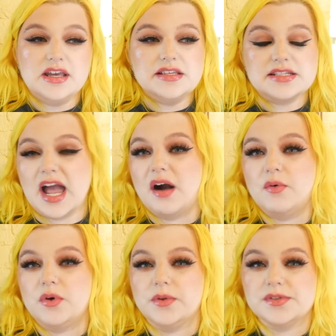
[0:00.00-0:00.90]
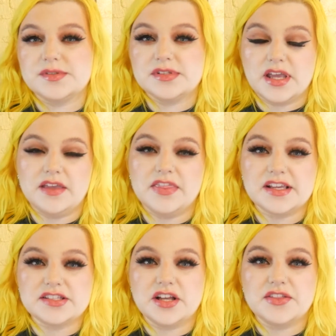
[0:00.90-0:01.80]
towels and
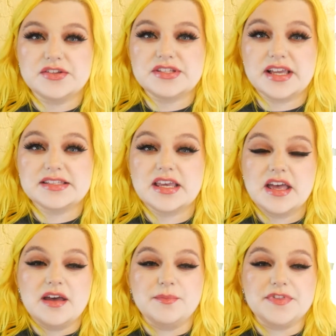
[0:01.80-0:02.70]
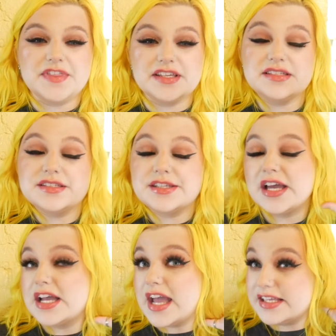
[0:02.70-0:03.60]
things along those lines, but this
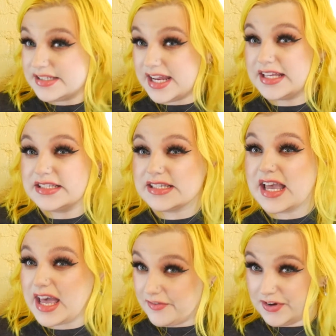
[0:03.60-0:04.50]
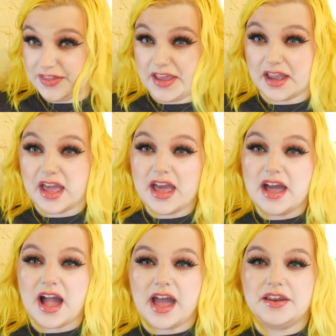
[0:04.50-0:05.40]
stains everything.
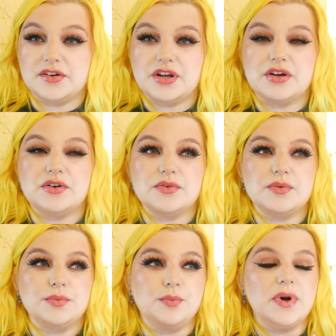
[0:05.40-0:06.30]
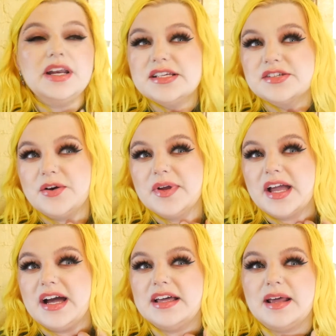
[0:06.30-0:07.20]
I don't know what is going
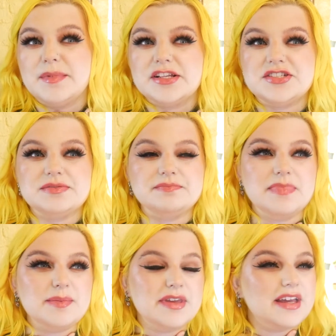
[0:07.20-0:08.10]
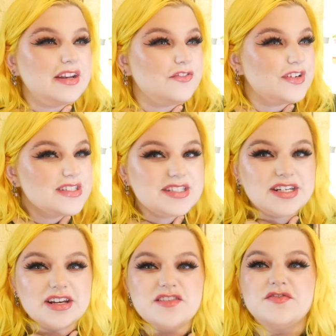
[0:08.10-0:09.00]
on. I'm not sure, maybe I didn't rinse it
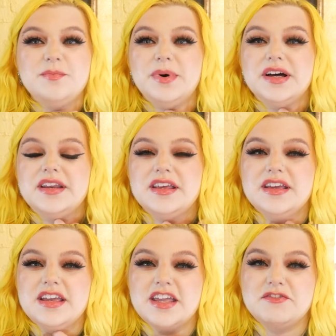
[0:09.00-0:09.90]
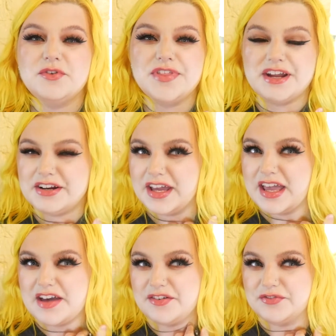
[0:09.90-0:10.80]
enough, but even with hair dye I
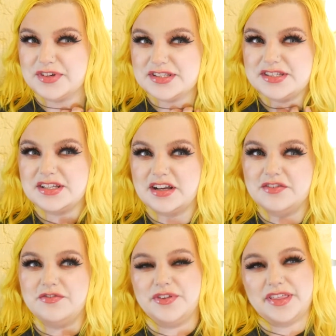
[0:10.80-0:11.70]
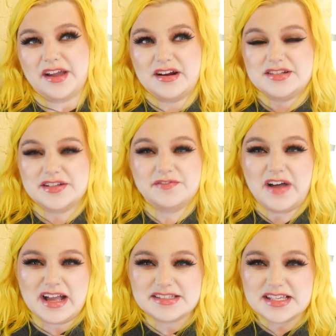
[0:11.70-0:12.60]
haven't rinsed enough with like Arctic
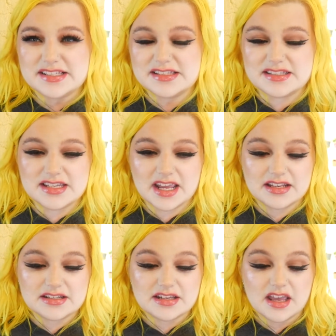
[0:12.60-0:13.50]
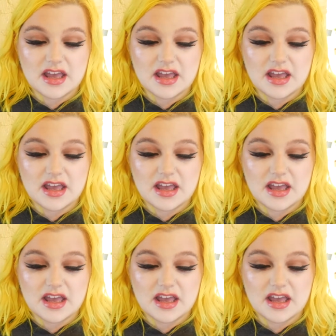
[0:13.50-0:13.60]
Fox hasn't stained.